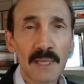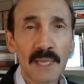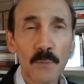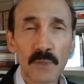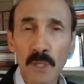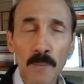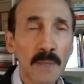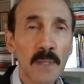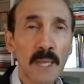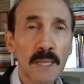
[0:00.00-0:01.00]
He would come
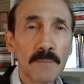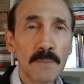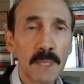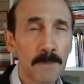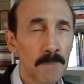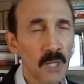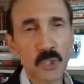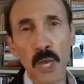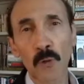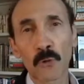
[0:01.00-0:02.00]
in late, he'd
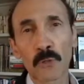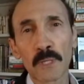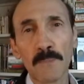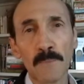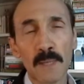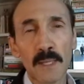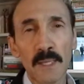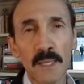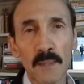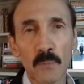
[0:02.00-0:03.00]
punch out early,
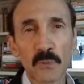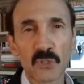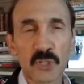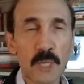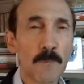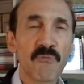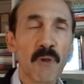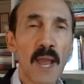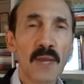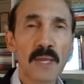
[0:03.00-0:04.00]
he would skip
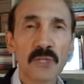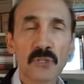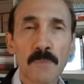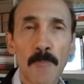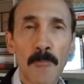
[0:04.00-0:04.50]
Fridays.